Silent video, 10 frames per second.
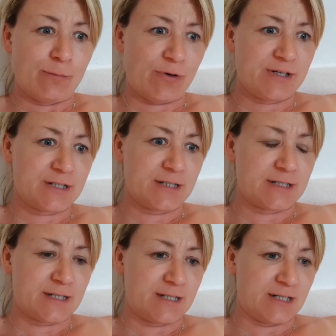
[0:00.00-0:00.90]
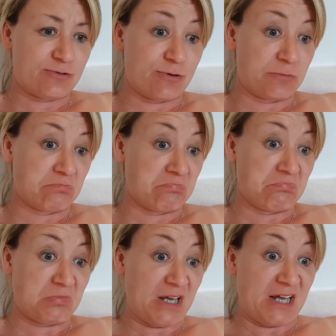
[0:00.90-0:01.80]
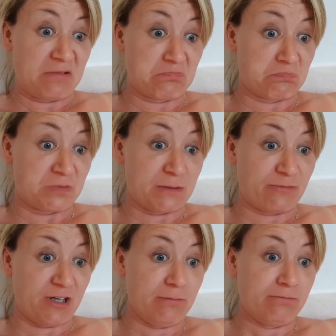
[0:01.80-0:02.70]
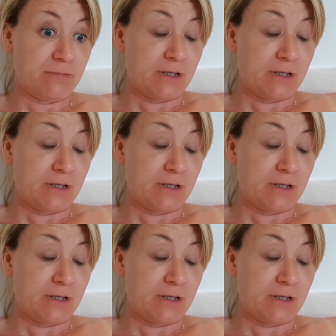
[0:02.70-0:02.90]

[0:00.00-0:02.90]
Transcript: Brenton is in his room playing something.